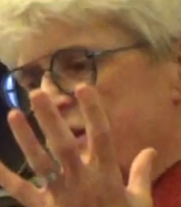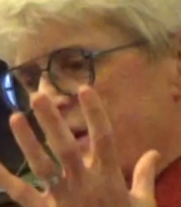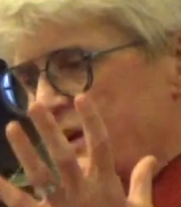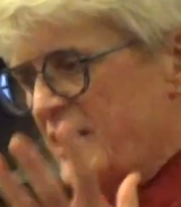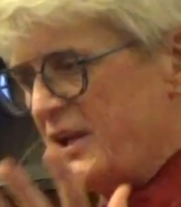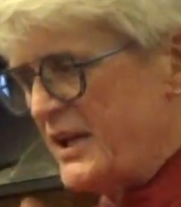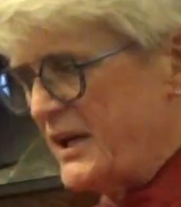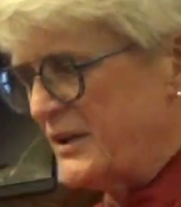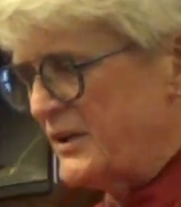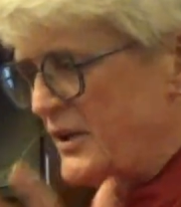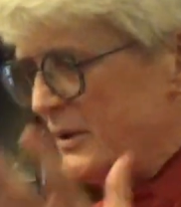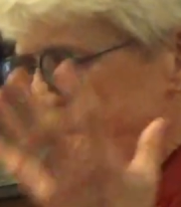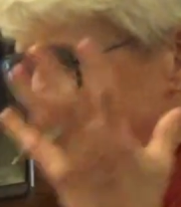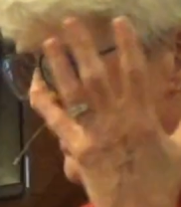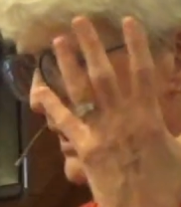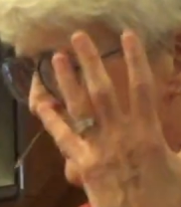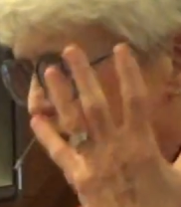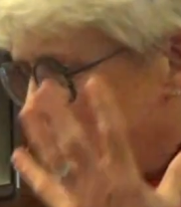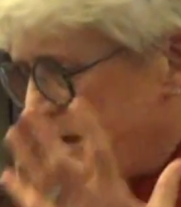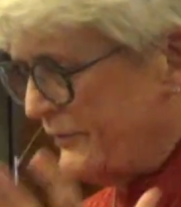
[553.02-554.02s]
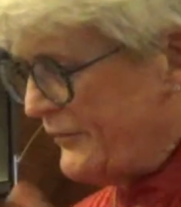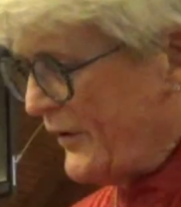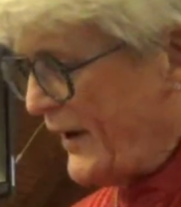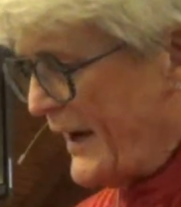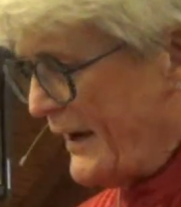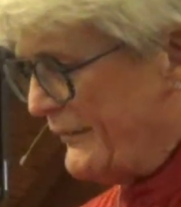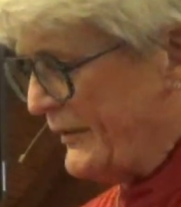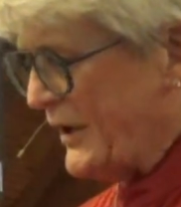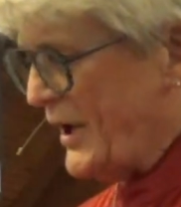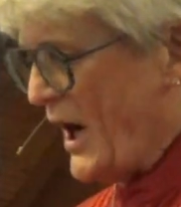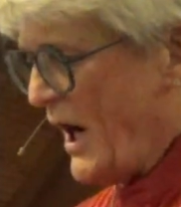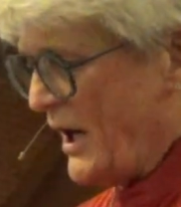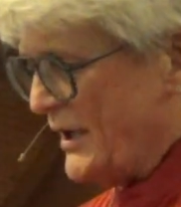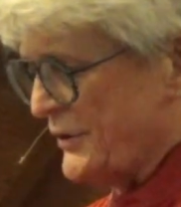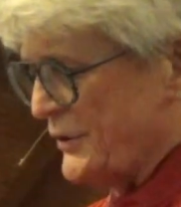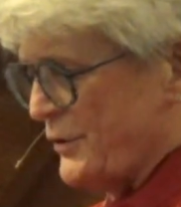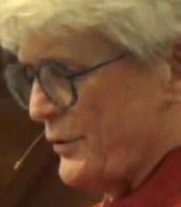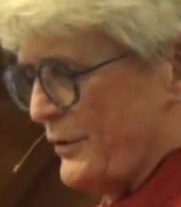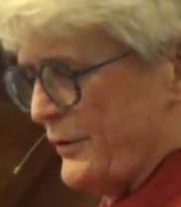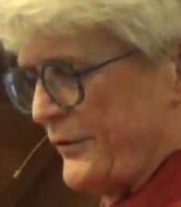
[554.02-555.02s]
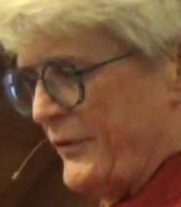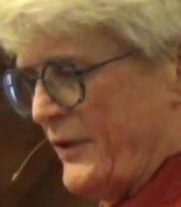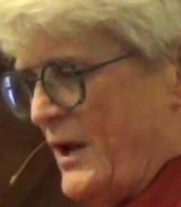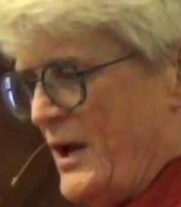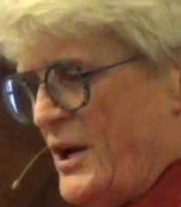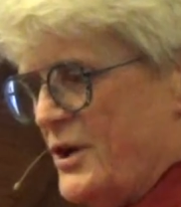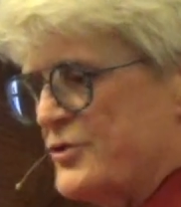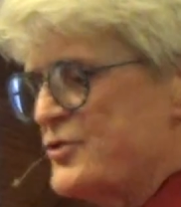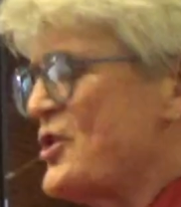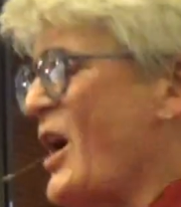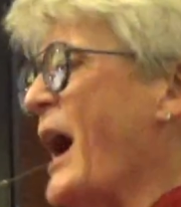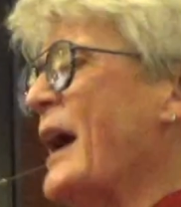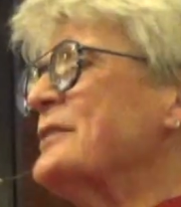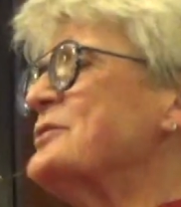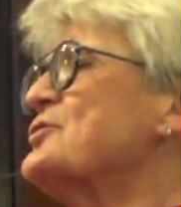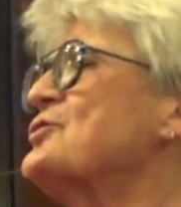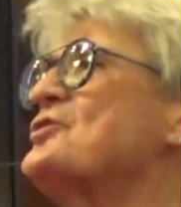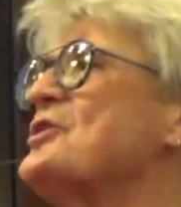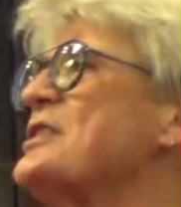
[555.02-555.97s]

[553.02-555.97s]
the kingdom of heaven on earth. John's